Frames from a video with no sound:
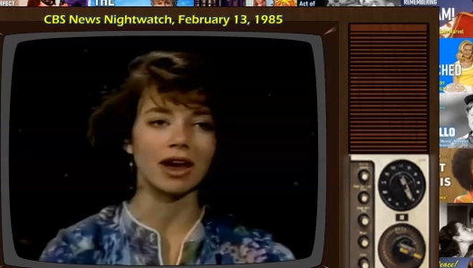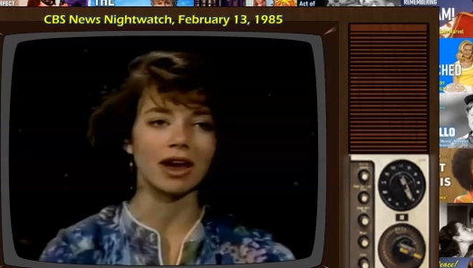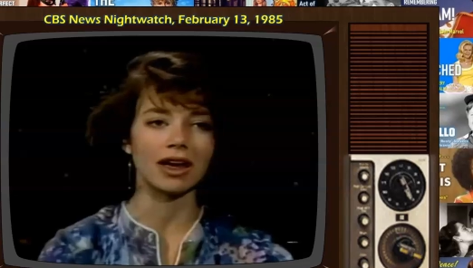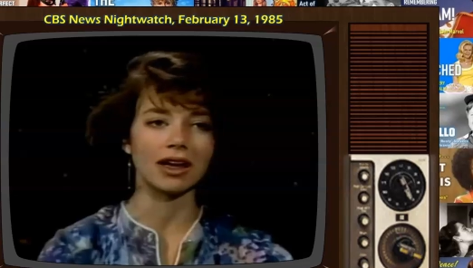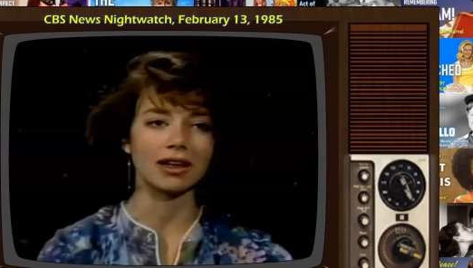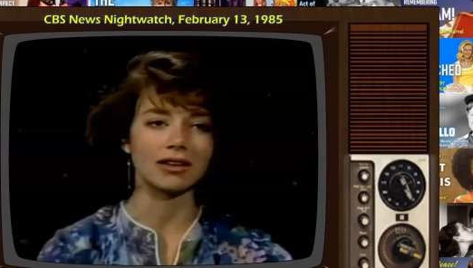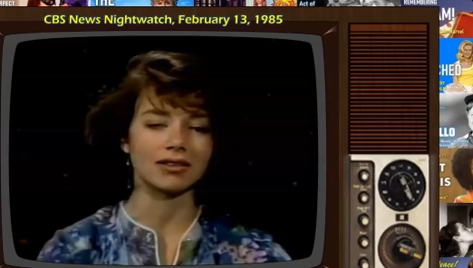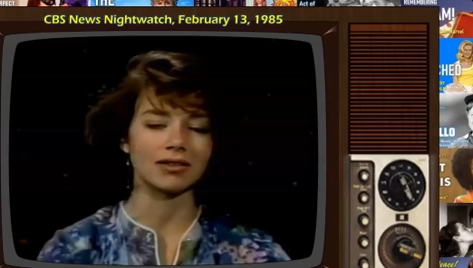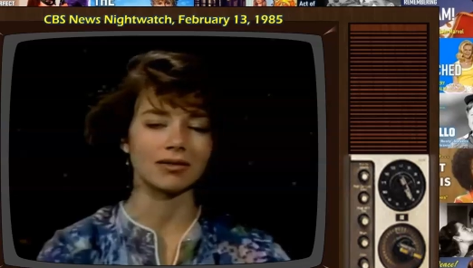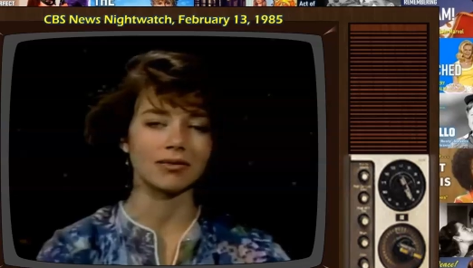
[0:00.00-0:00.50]
and if
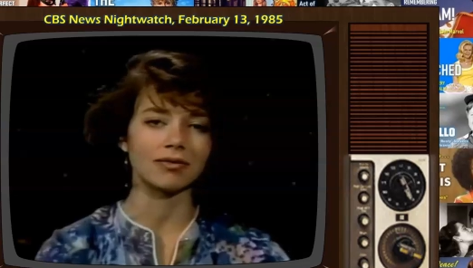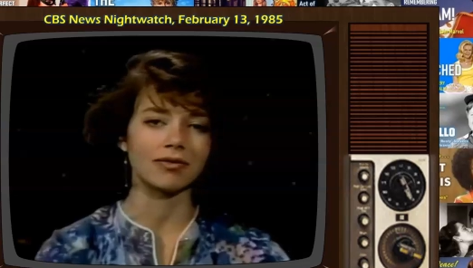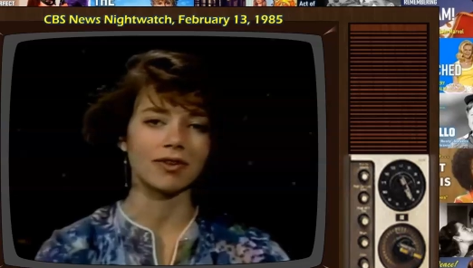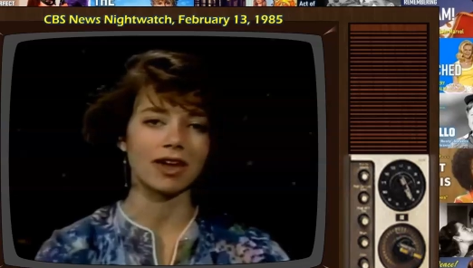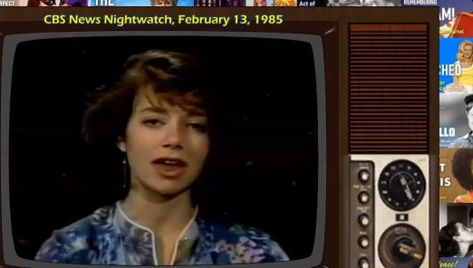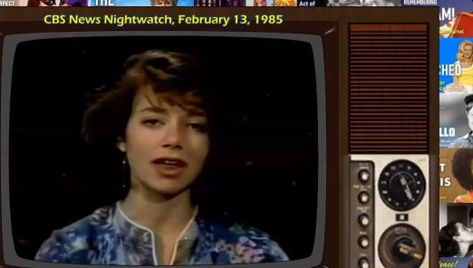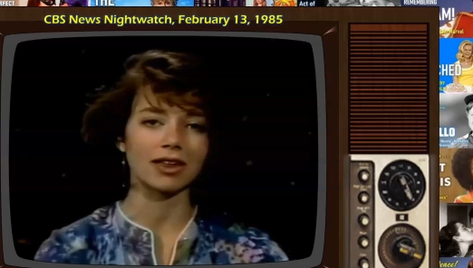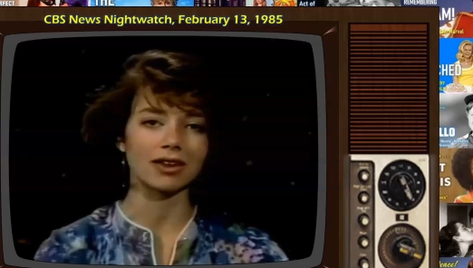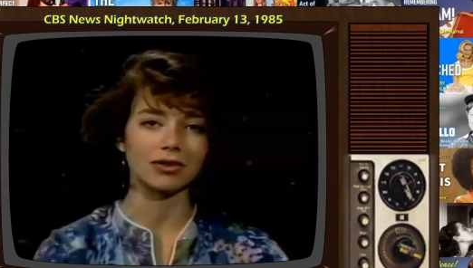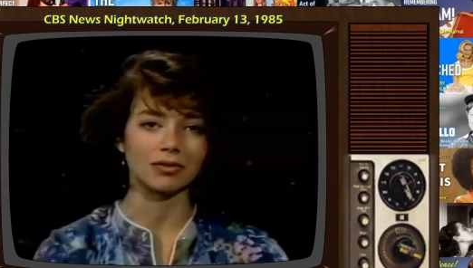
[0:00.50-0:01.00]
I had some
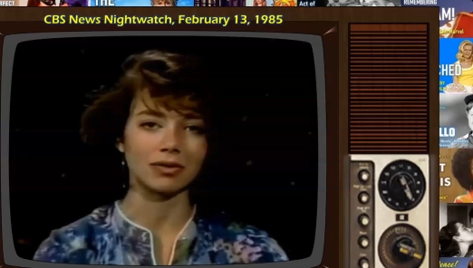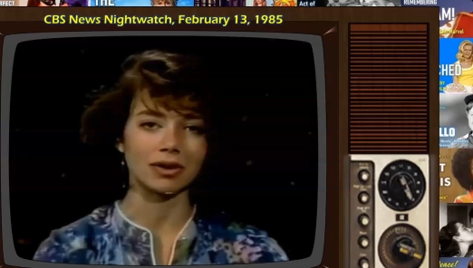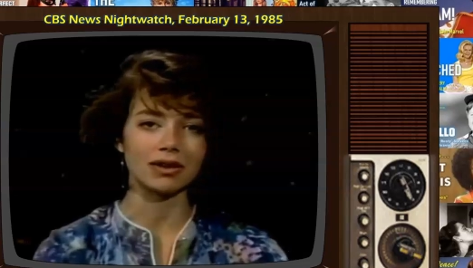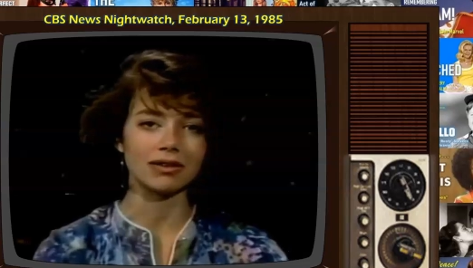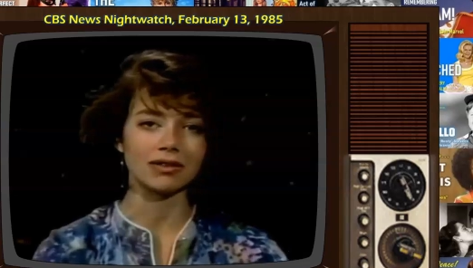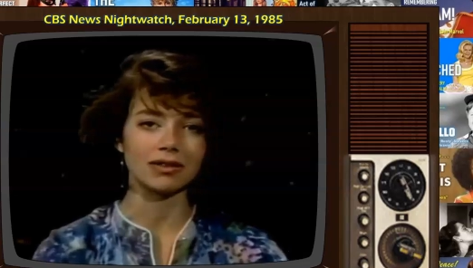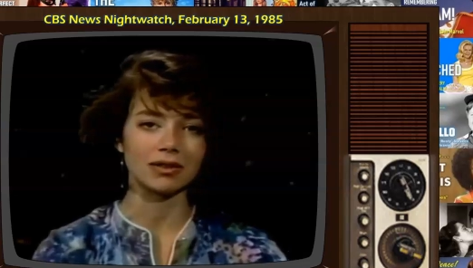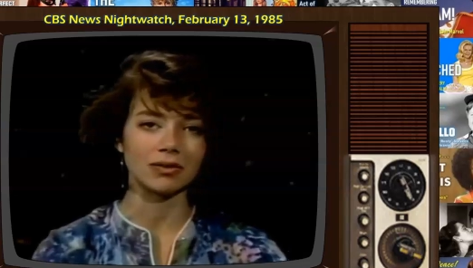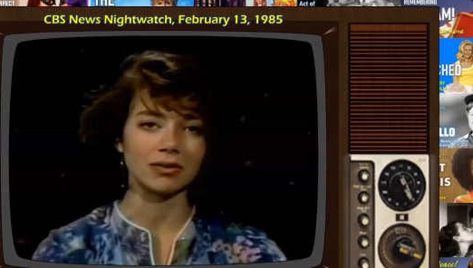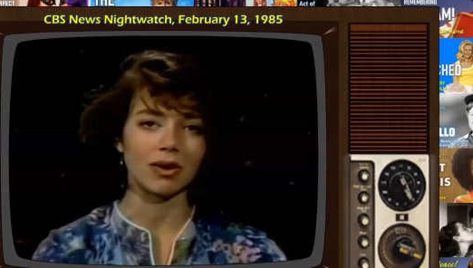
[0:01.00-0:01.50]
valid
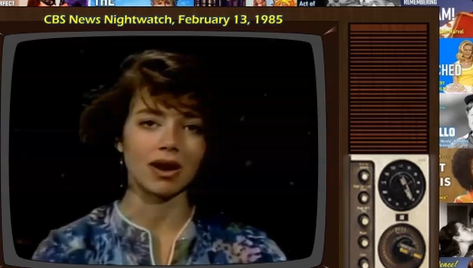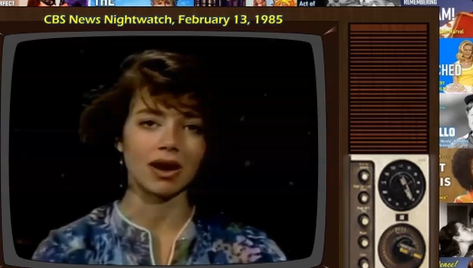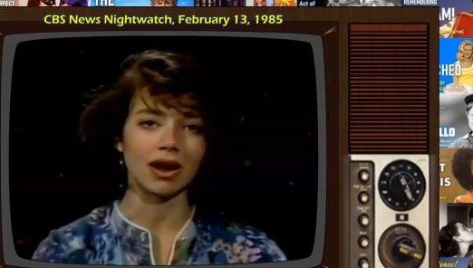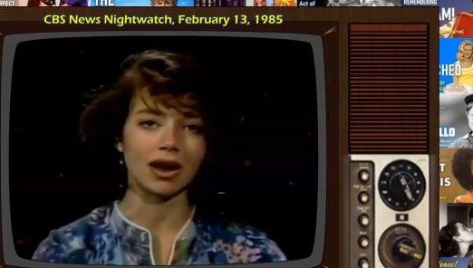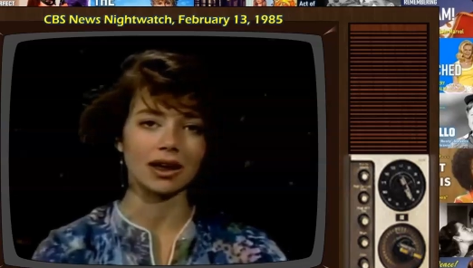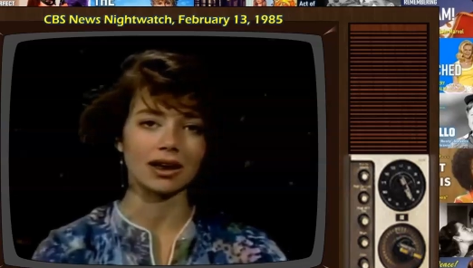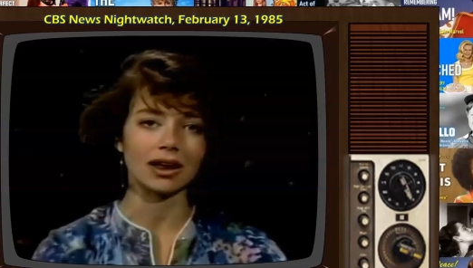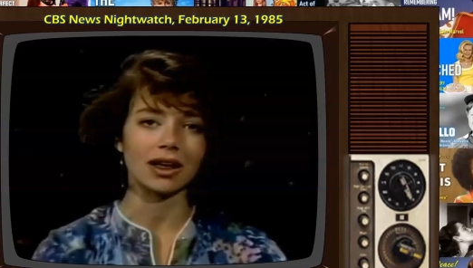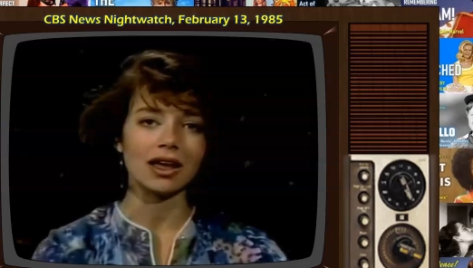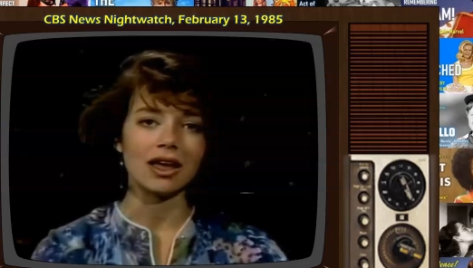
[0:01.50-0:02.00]
reason
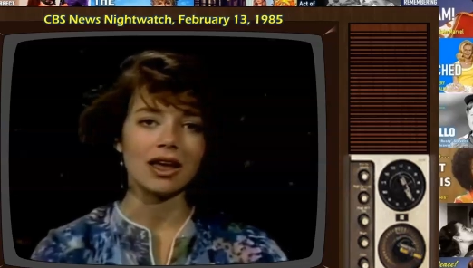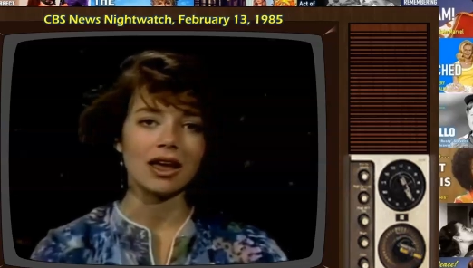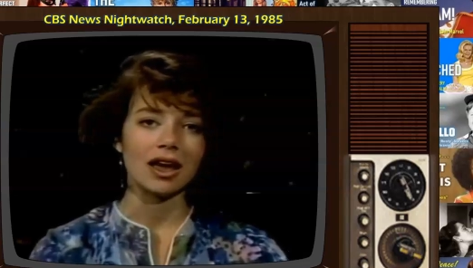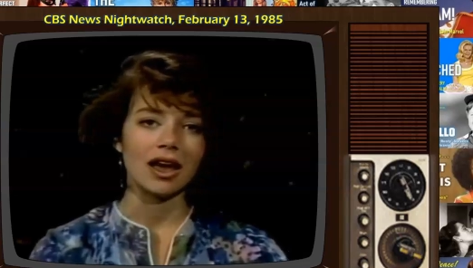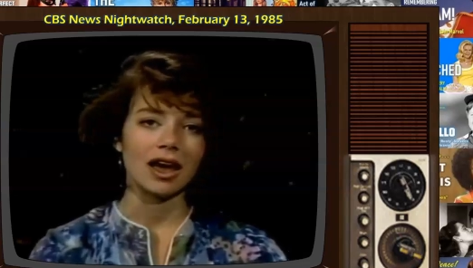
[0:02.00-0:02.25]
why